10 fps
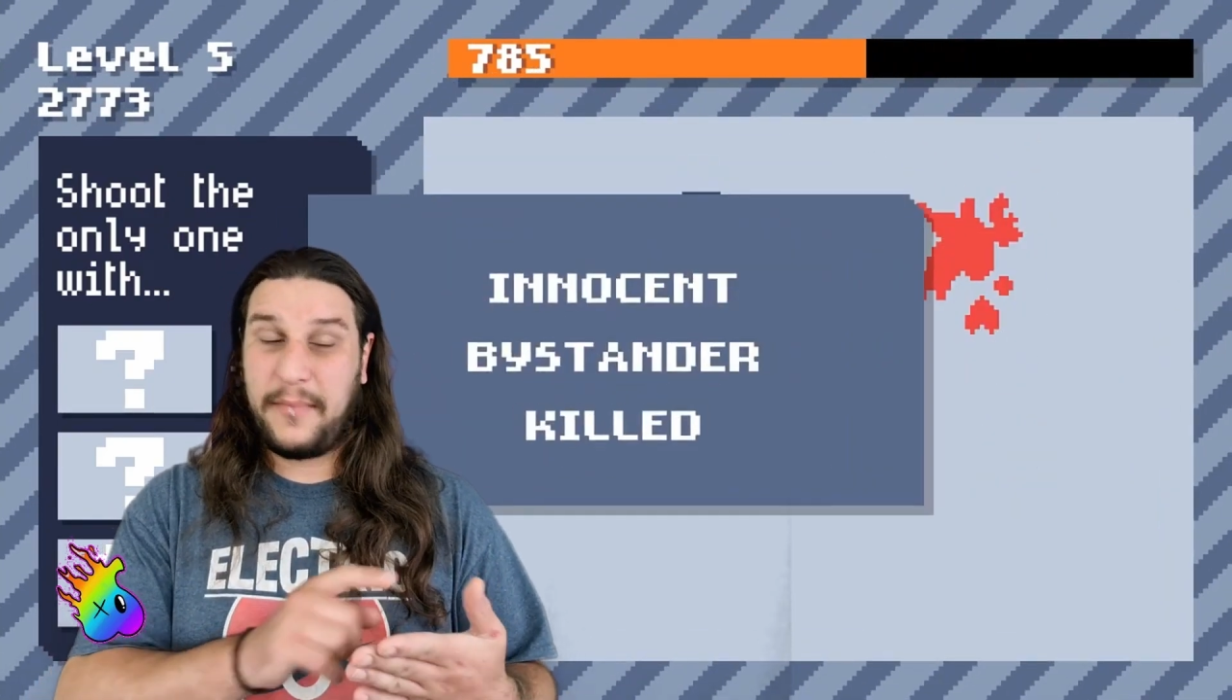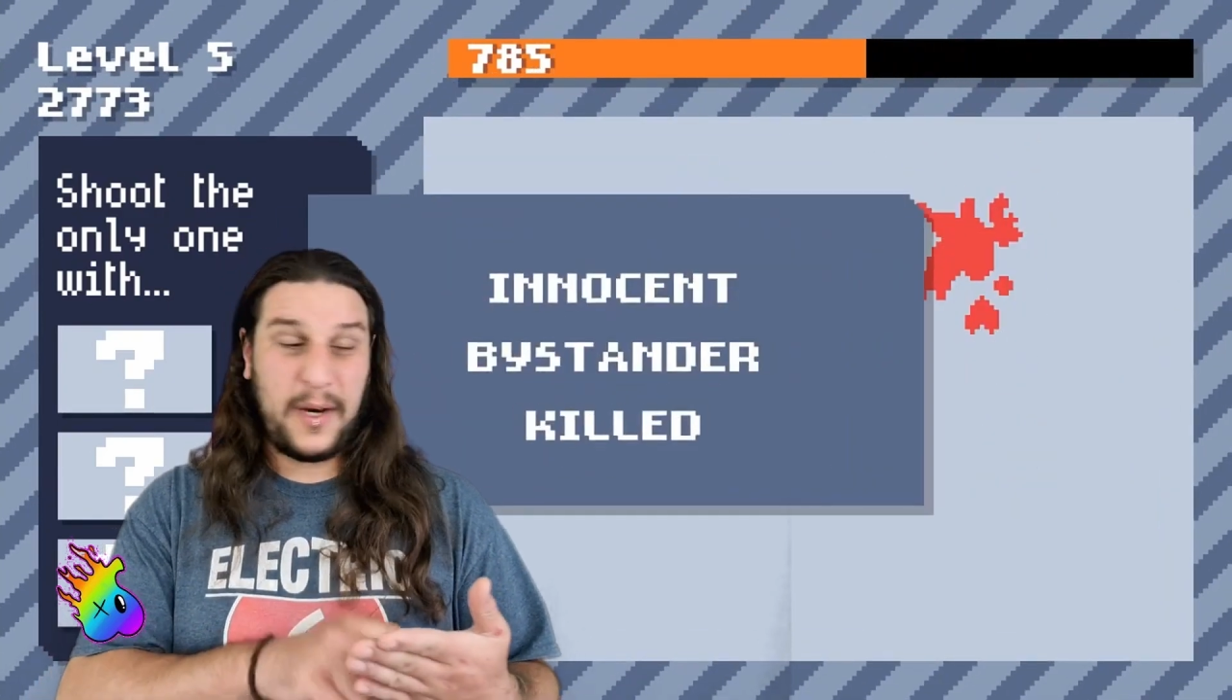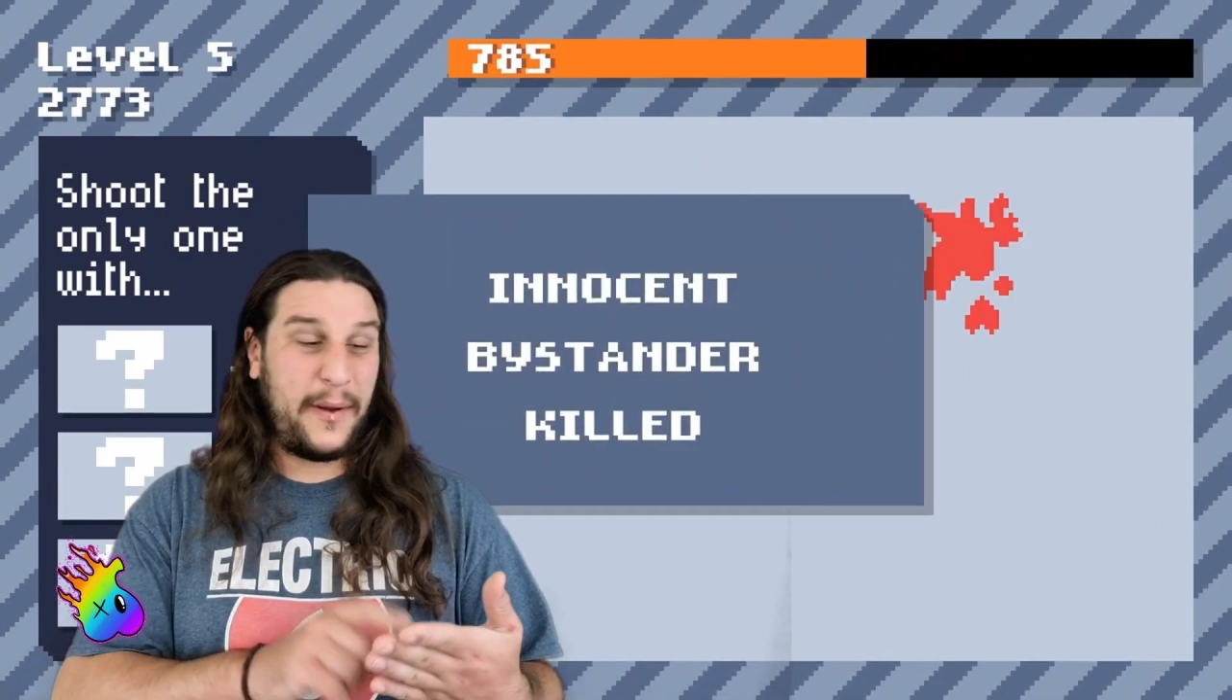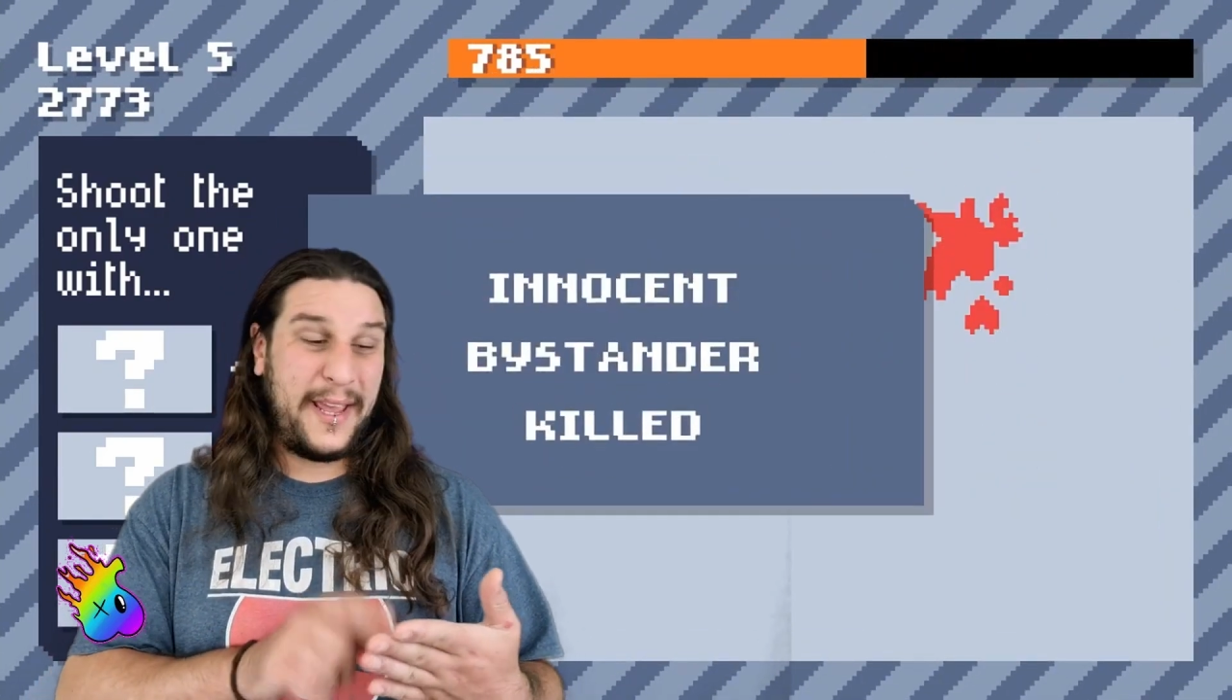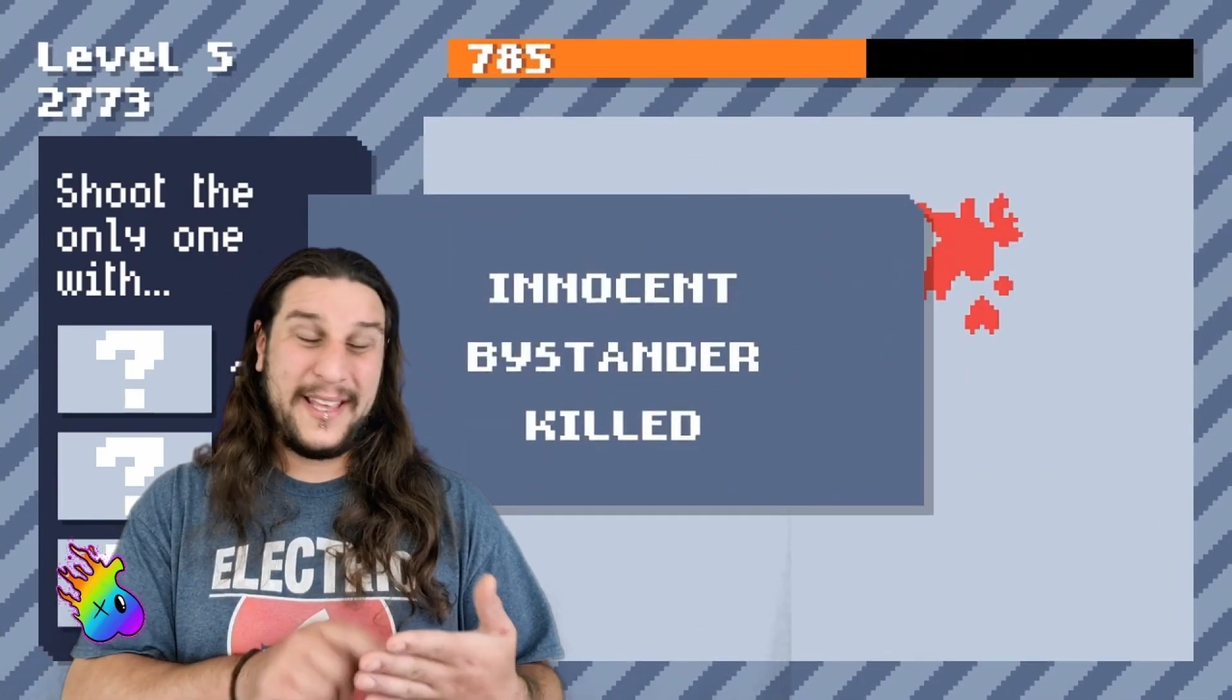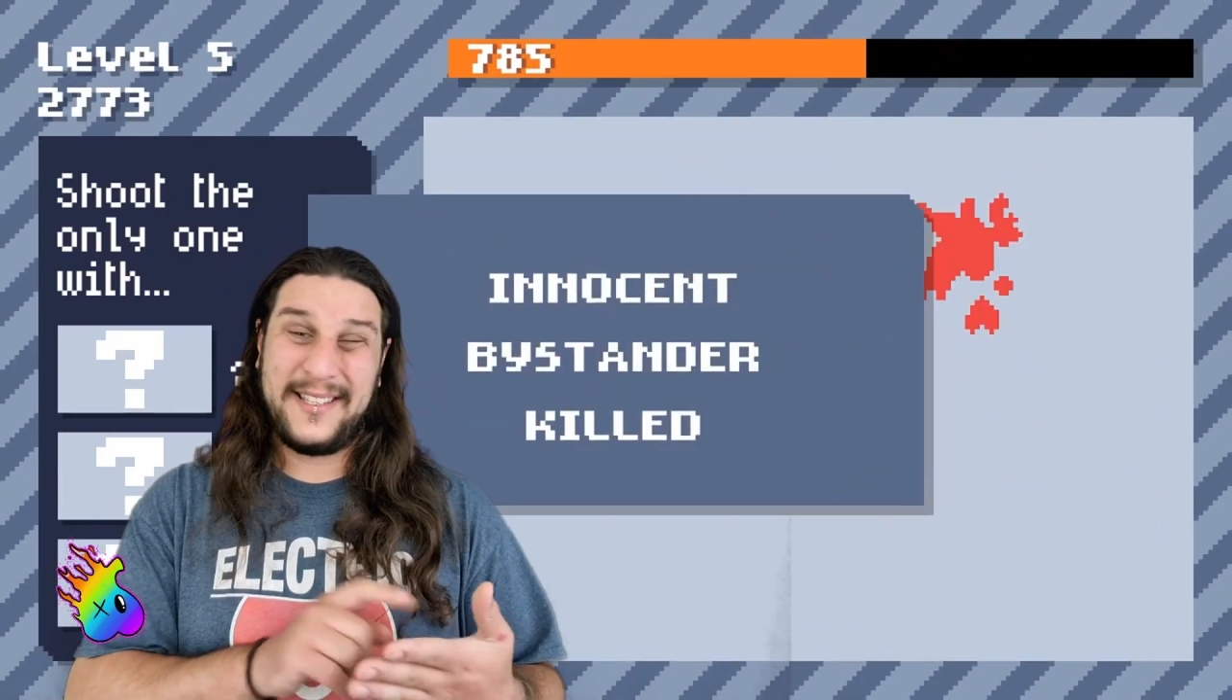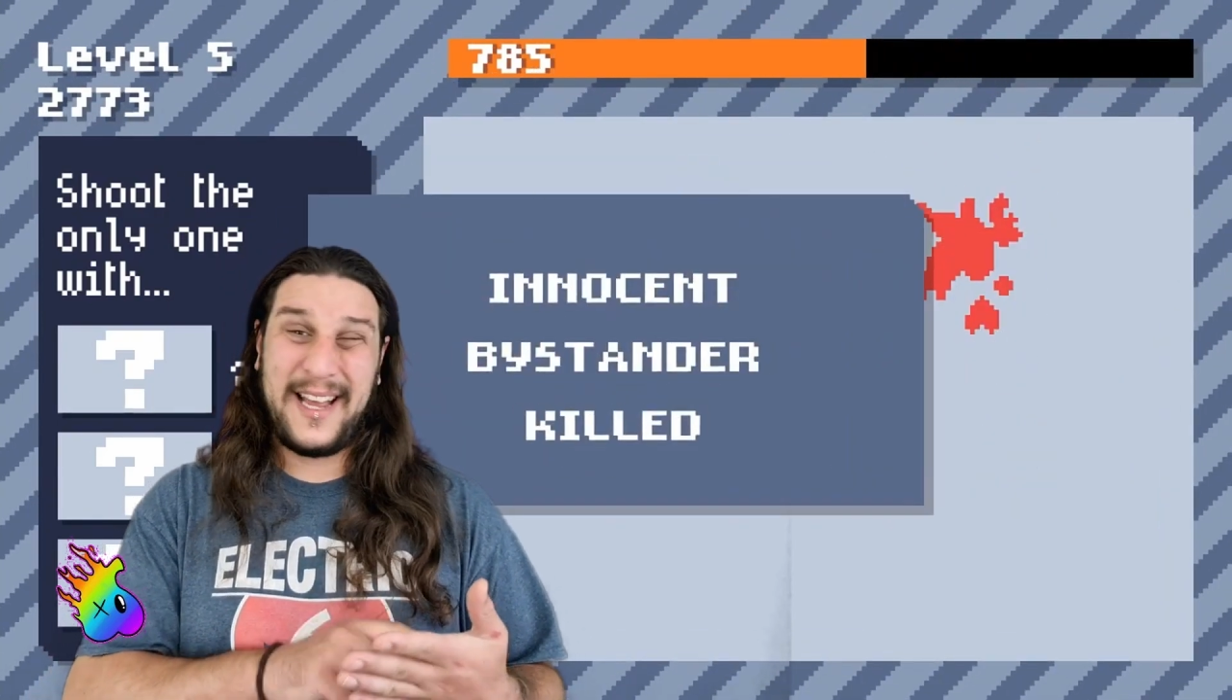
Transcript: by the way, is